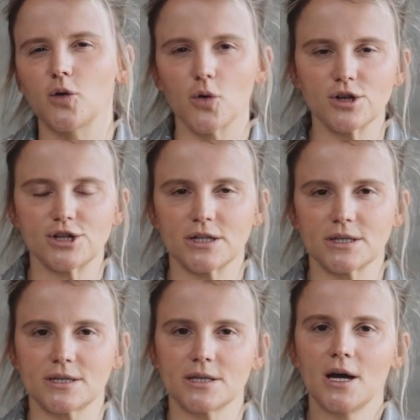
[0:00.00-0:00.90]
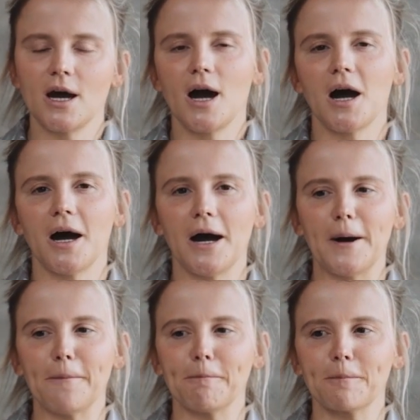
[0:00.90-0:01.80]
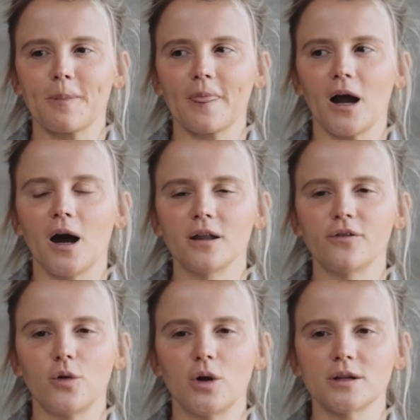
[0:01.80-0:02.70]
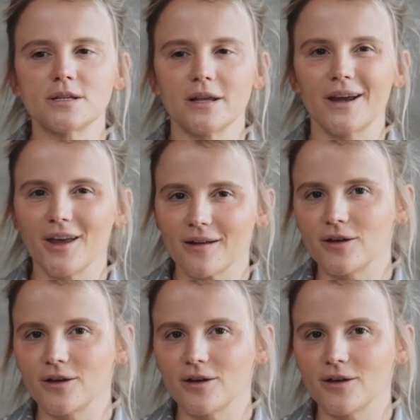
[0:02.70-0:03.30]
gorgeous olive oils that I